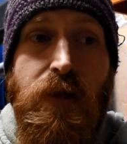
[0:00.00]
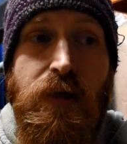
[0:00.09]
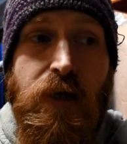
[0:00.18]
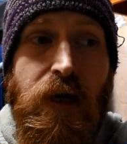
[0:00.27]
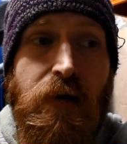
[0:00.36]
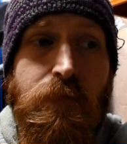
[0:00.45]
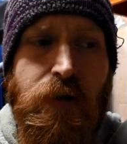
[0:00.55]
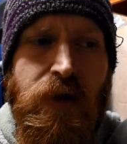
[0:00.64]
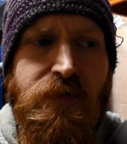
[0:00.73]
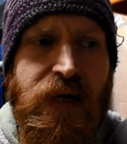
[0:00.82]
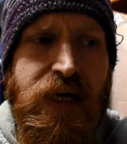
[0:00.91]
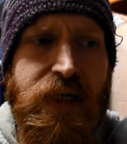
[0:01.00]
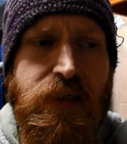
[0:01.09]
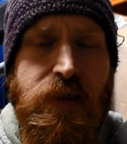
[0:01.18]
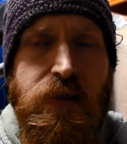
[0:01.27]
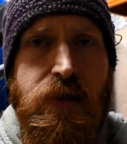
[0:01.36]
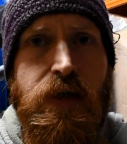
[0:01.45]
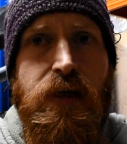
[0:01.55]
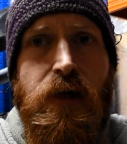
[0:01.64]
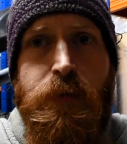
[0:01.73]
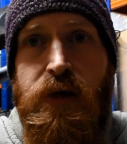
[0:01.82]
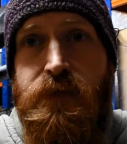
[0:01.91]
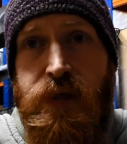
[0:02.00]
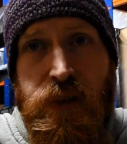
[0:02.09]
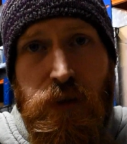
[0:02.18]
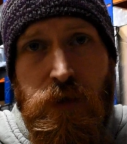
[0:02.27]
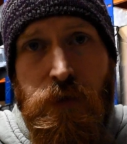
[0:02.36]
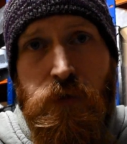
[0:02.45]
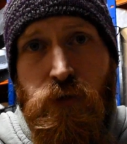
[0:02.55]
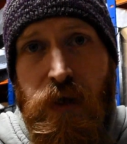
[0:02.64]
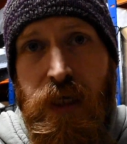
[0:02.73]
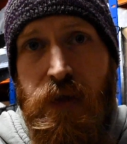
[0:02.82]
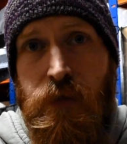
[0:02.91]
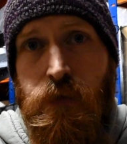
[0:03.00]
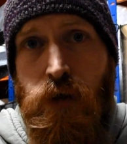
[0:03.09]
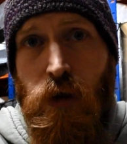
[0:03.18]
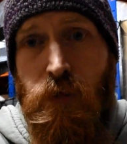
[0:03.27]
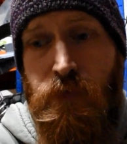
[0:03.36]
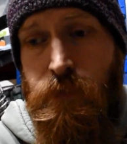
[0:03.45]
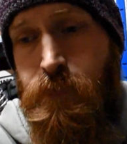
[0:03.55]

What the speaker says: but I've had a bit of an issue trying to get those off.